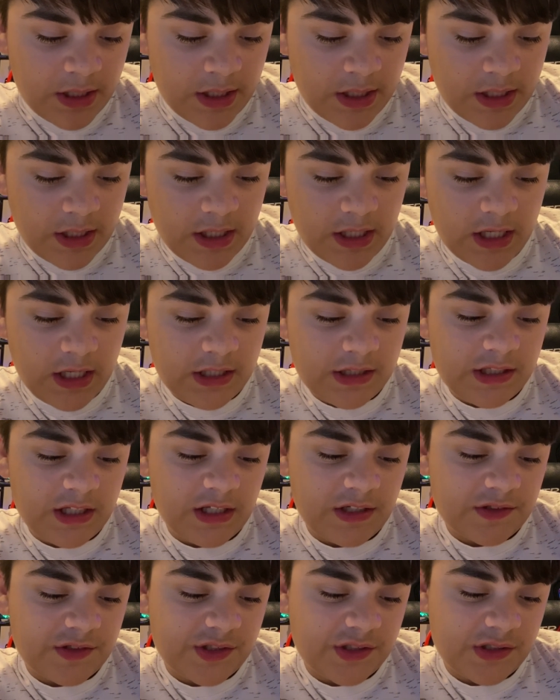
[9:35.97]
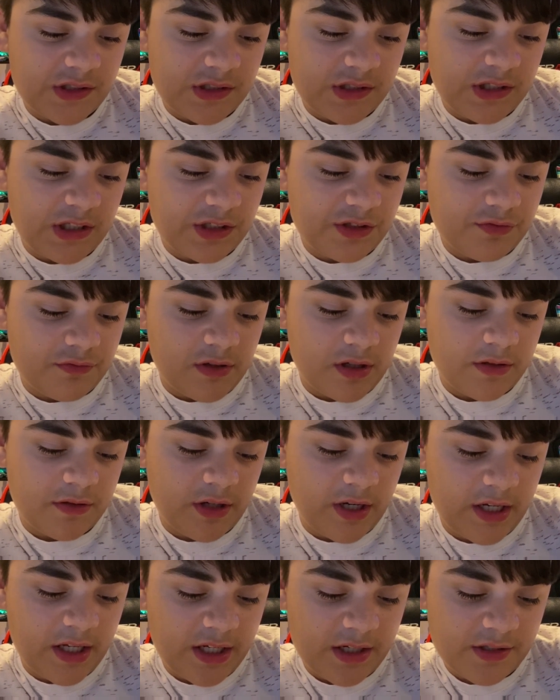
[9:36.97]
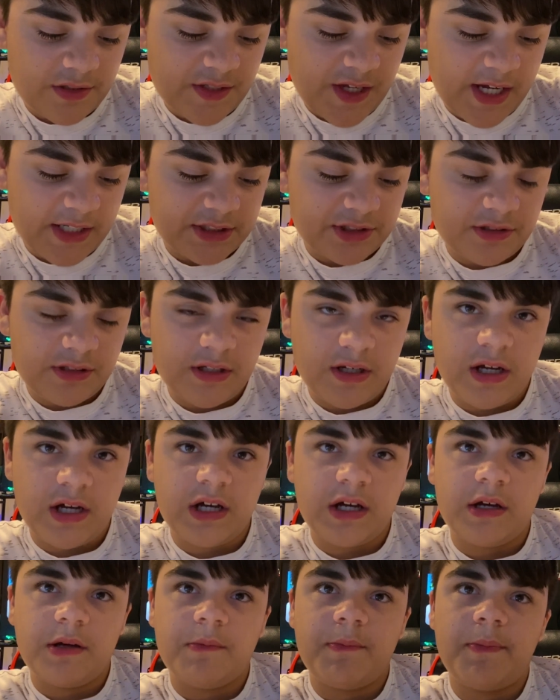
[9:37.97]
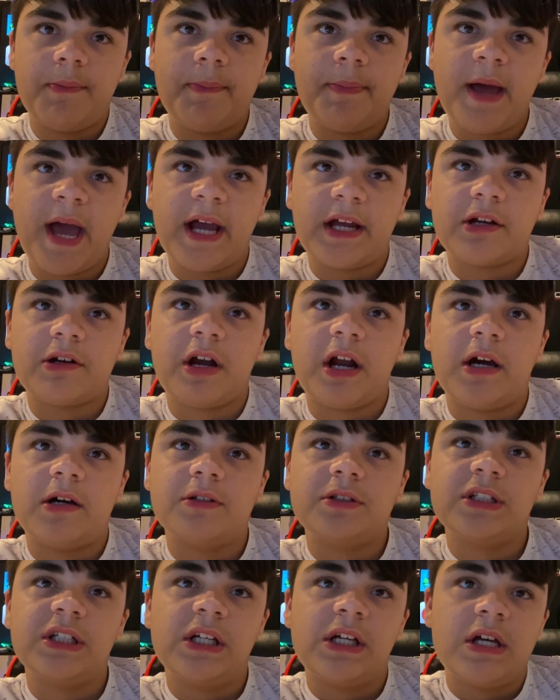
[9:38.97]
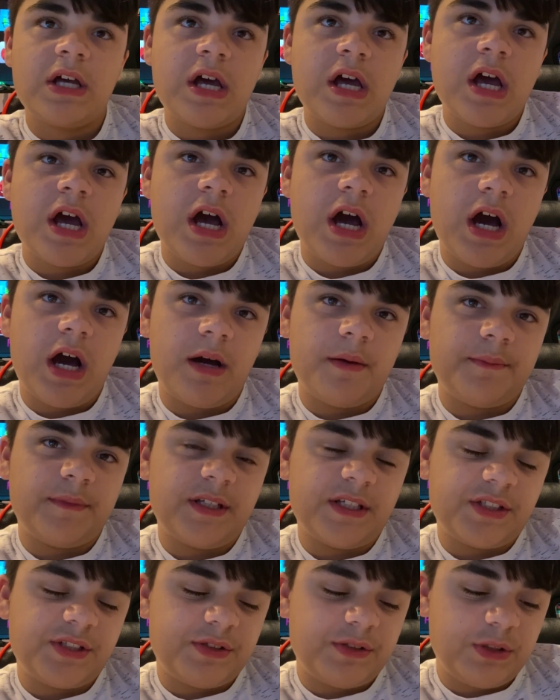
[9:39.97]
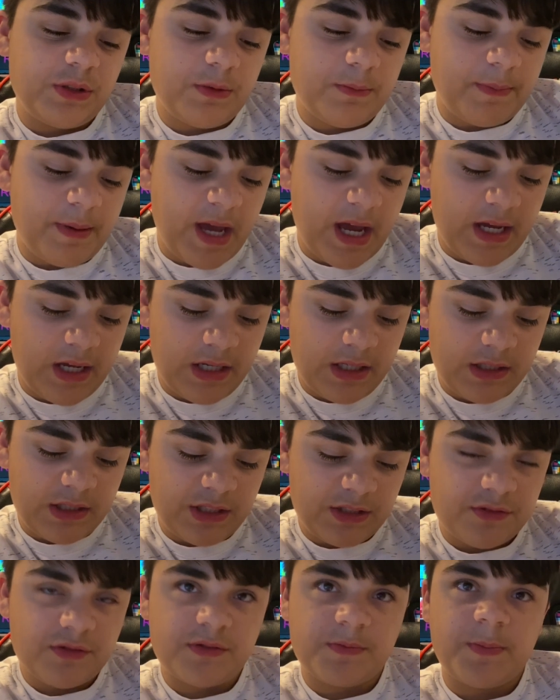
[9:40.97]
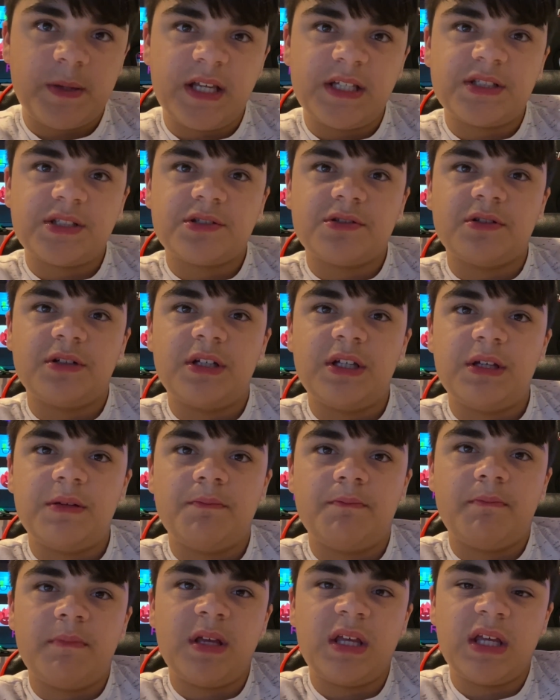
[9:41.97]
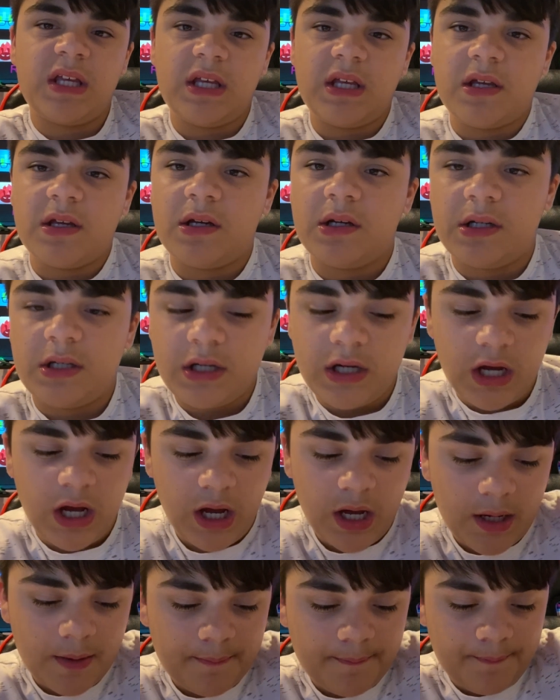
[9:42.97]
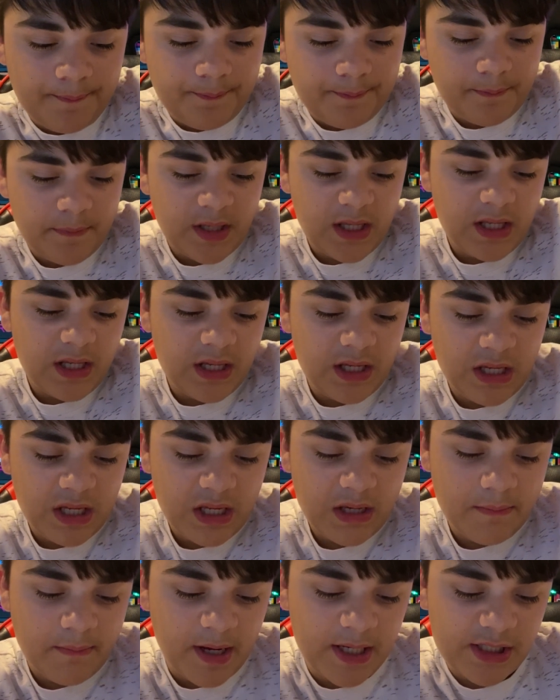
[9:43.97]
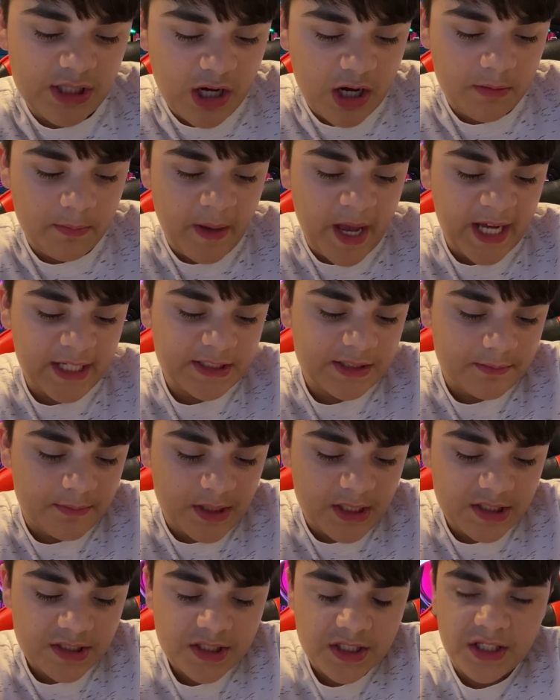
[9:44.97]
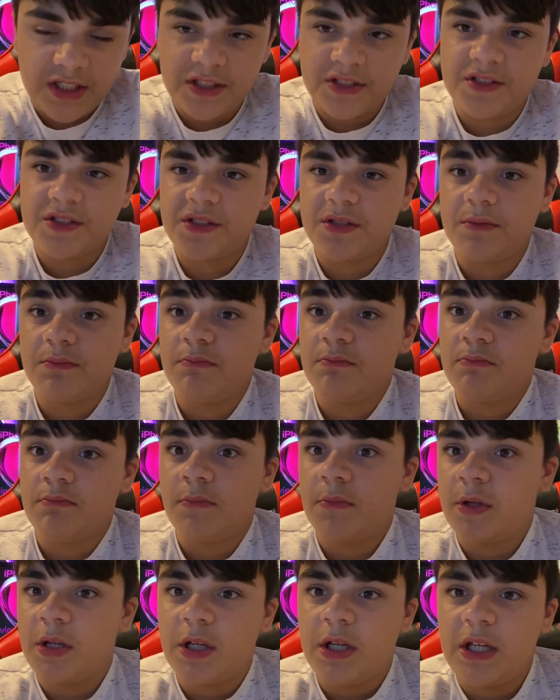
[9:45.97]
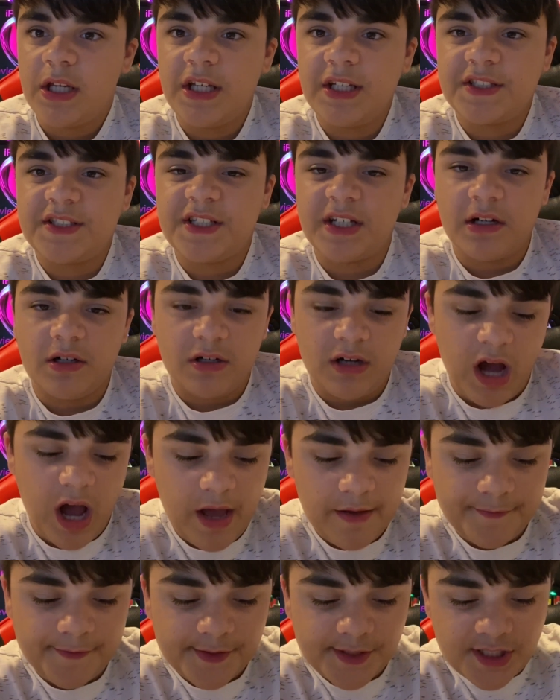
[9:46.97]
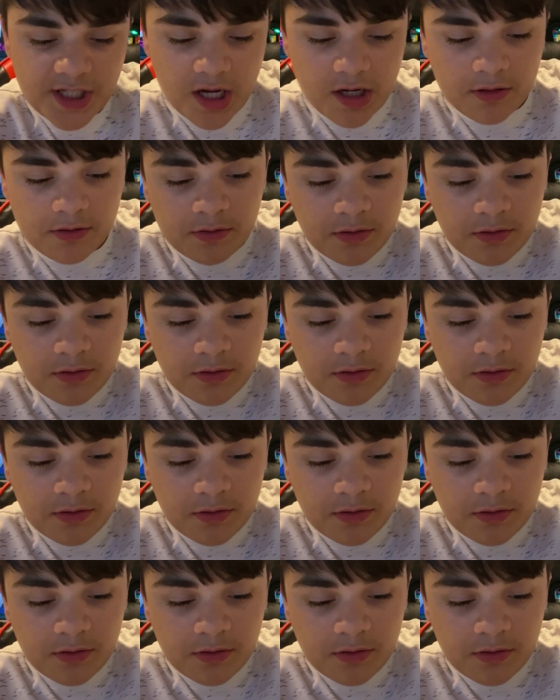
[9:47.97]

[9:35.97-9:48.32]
And this one right here is actually the background. This was basically me and my dog Maximus. He's still alive, so